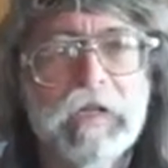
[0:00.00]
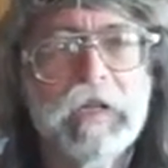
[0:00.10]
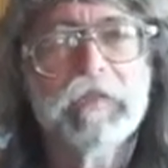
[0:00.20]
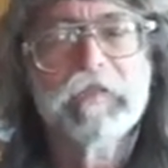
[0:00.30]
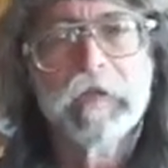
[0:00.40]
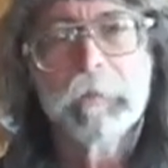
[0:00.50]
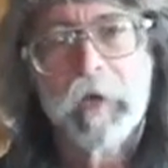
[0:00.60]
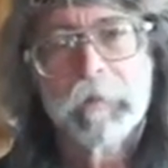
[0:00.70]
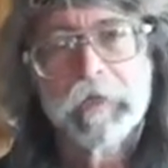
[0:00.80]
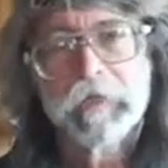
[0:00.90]
and Santa
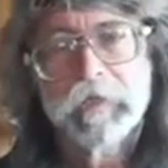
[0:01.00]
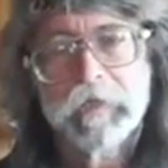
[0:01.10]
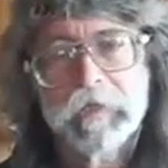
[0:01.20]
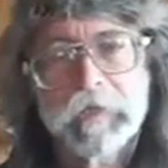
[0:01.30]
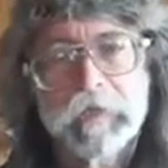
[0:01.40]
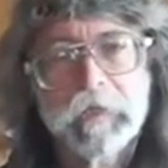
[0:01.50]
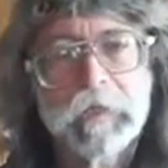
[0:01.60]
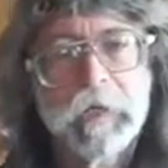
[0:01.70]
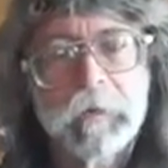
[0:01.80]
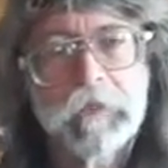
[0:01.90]
Barbara.
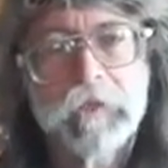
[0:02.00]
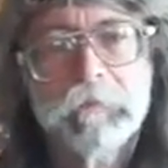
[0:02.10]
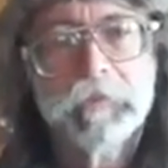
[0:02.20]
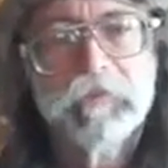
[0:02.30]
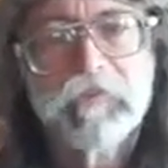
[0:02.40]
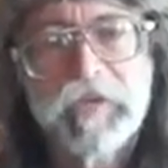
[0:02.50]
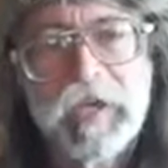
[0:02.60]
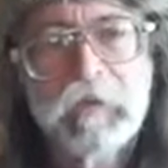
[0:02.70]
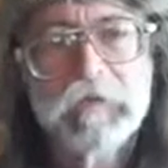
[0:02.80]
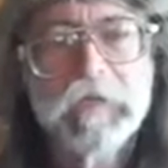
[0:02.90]
I'm in Puget
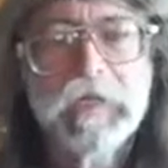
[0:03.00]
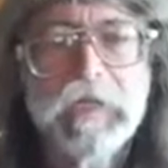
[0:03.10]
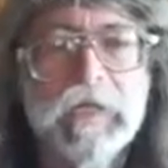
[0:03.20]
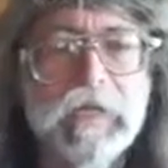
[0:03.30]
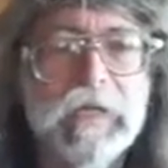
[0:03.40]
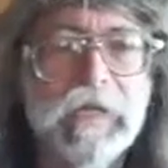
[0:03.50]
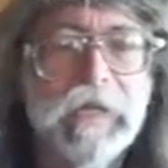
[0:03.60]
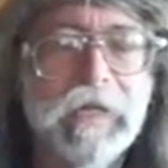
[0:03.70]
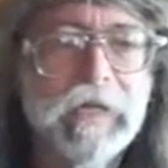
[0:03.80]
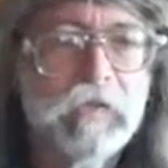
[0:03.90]
Sound,
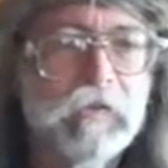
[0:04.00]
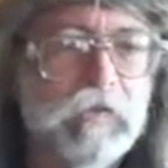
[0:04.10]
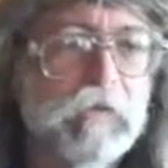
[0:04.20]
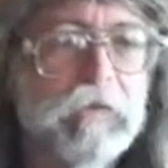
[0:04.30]
and